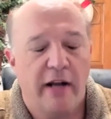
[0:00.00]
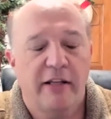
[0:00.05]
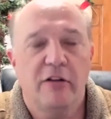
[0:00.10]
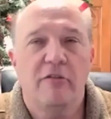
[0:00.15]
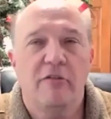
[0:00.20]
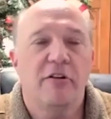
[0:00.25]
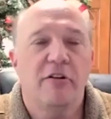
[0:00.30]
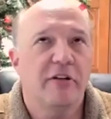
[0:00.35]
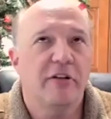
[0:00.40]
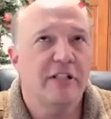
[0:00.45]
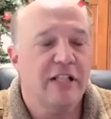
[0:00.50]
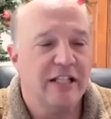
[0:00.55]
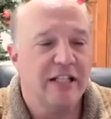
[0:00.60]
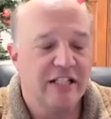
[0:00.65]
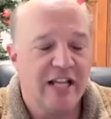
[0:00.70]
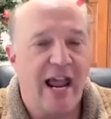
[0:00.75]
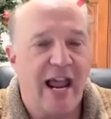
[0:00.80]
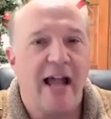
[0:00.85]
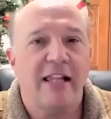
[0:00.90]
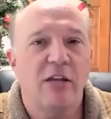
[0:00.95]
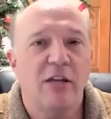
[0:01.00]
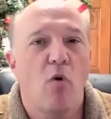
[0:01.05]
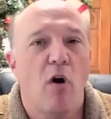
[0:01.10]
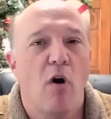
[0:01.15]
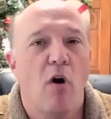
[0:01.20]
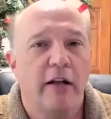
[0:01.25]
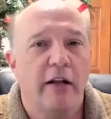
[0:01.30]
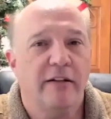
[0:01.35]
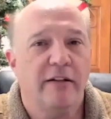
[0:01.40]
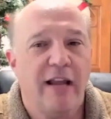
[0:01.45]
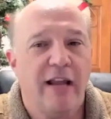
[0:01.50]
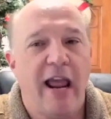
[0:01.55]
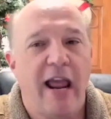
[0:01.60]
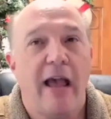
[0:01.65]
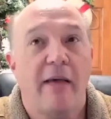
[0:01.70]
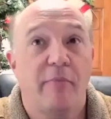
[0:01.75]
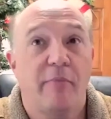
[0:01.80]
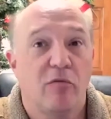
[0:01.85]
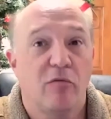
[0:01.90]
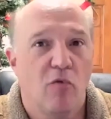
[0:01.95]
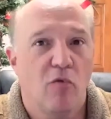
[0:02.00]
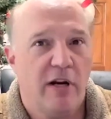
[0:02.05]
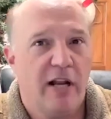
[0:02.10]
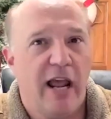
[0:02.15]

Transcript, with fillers: You you exactly want to happen what